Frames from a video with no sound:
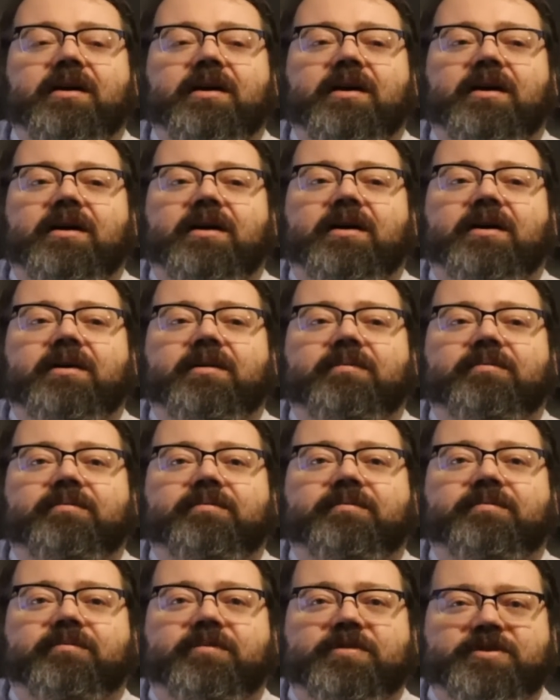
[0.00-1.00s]

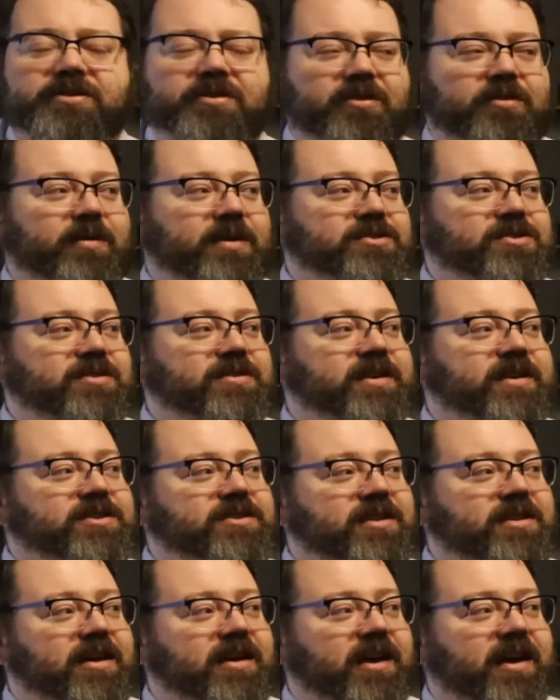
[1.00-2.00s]
Was there a question
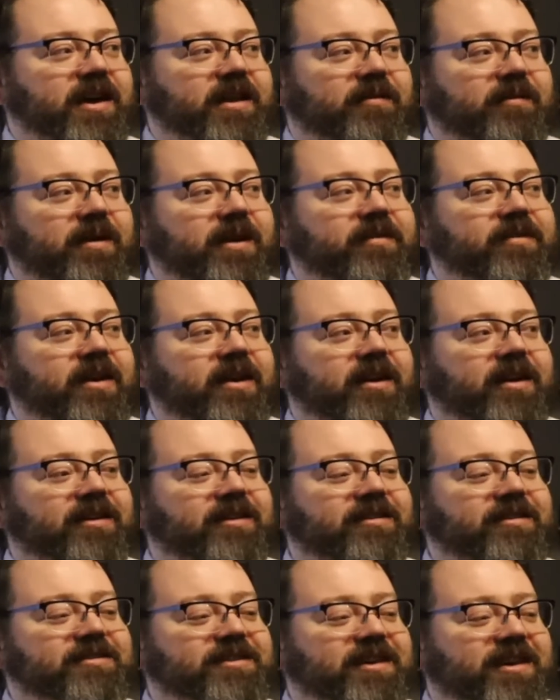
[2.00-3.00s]
attached to that? Kind of off on a
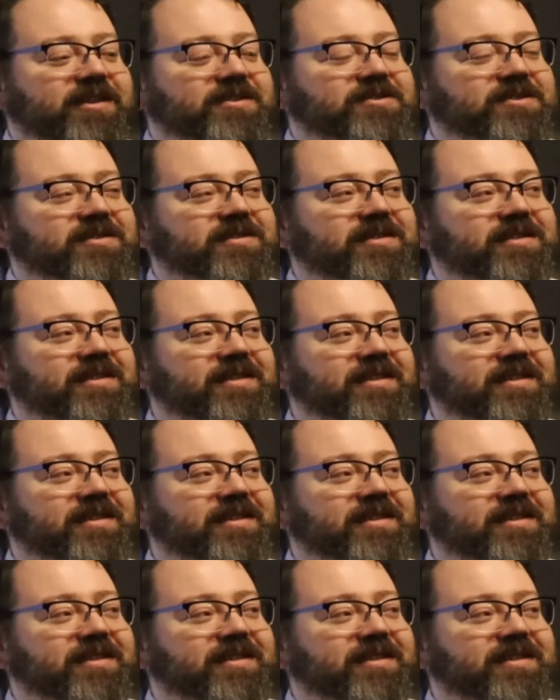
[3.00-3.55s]
tangent.